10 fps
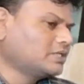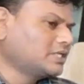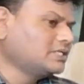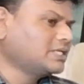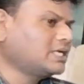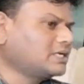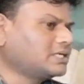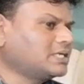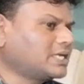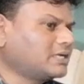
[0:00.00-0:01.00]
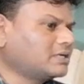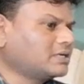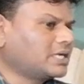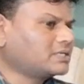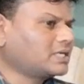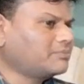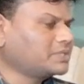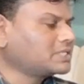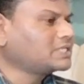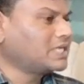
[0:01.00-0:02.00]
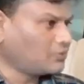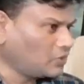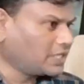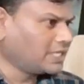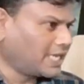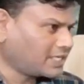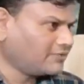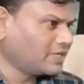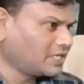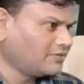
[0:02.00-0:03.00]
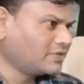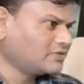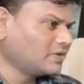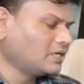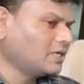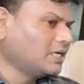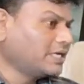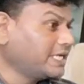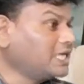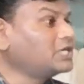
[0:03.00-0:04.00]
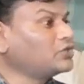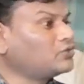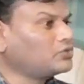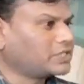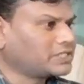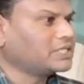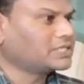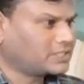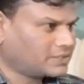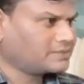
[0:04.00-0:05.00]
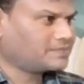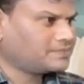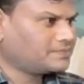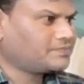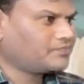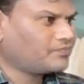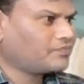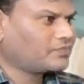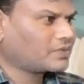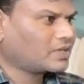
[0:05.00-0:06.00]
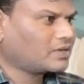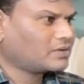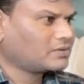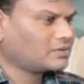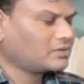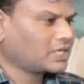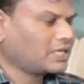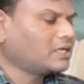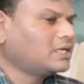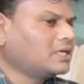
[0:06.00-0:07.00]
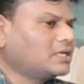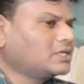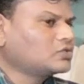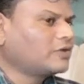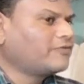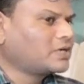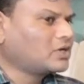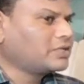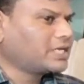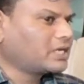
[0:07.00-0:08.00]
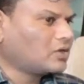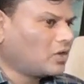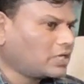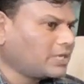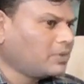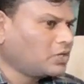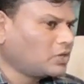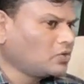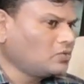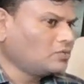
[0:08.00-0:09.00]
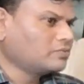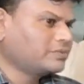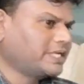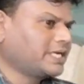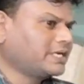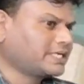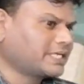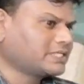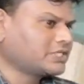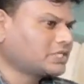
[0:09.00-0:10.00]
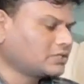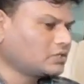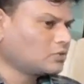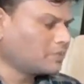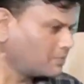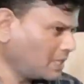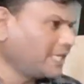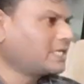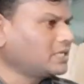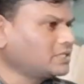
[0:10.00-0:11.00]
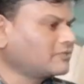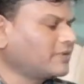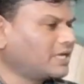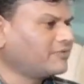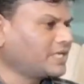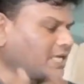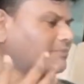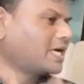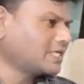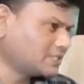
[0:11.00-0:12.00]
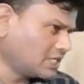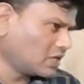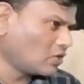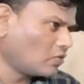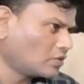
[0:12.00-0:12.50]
So think that it as a business networking activity, which will yield you results. Okay. So if at all they are not able to do, they can transition to people like us, where we can manage their